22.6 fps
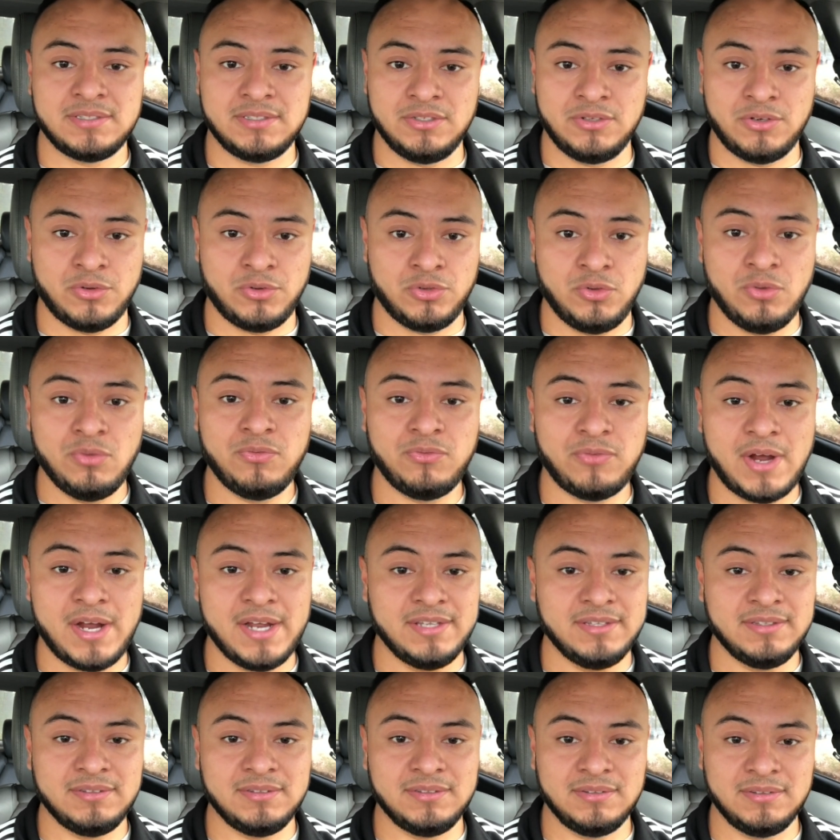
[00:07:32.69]
you
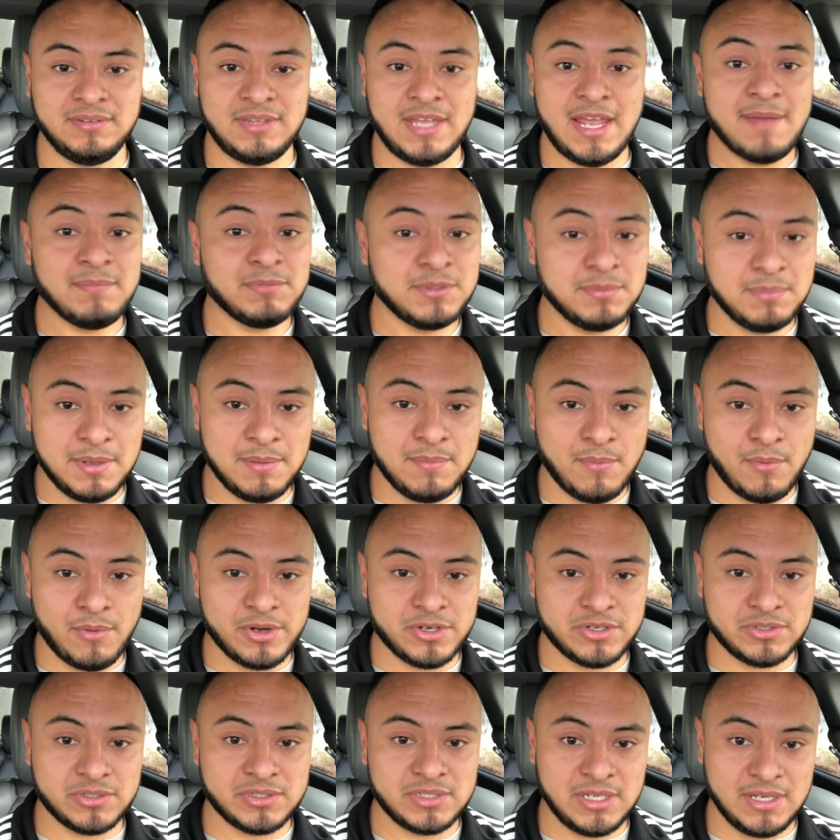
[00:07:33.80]
find them to be more
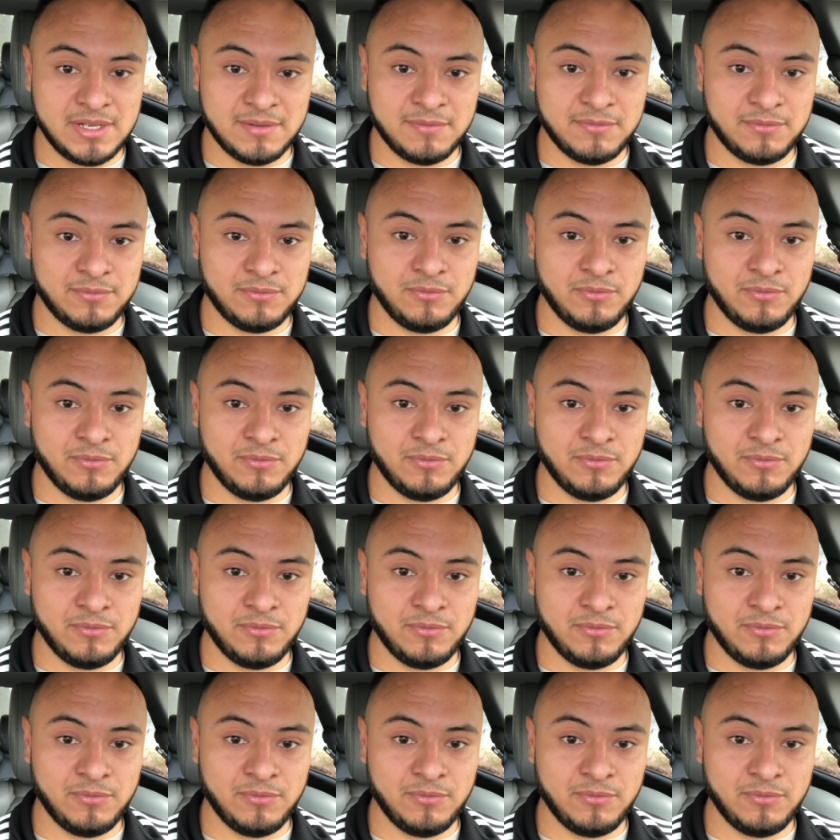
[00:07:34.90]
interesting of